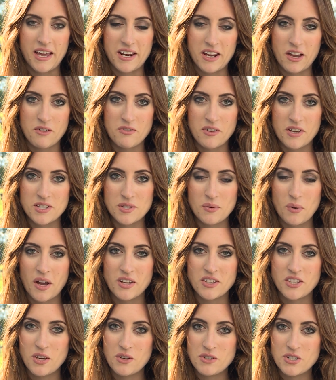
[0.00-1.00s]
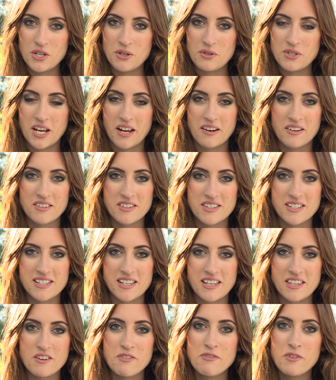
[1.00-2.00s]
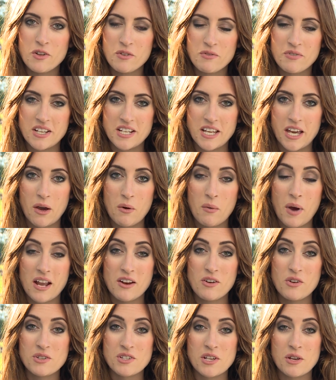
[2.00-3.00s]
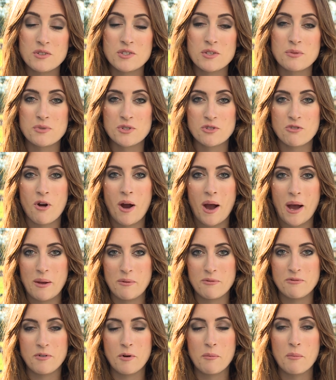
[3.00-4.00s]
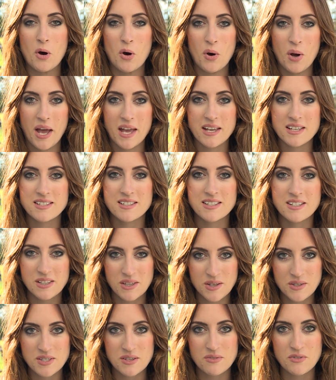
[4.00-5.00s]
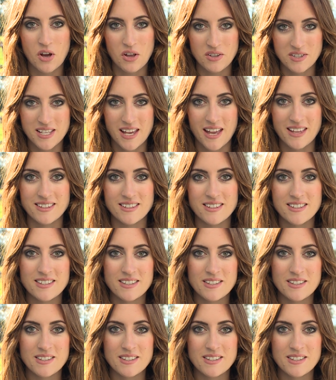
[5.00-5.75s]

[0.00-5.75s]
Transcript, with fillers: Head over to our YouTube channel to see the full video and also subscribe for more exclusive content